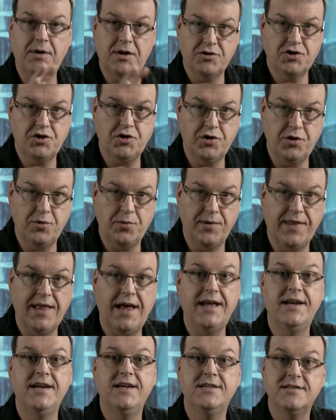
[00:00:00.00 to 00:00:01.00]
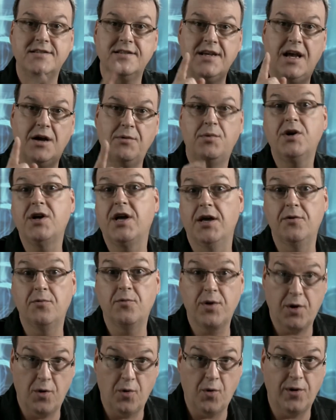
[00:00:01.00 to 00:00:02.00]
I'll show you where that is and we'll get
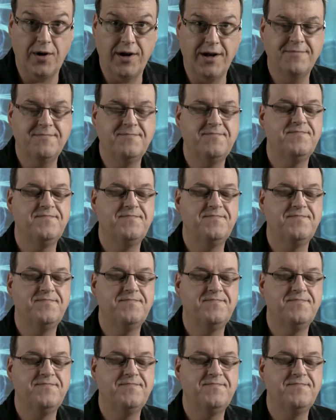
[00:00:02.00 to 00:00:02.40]
recording.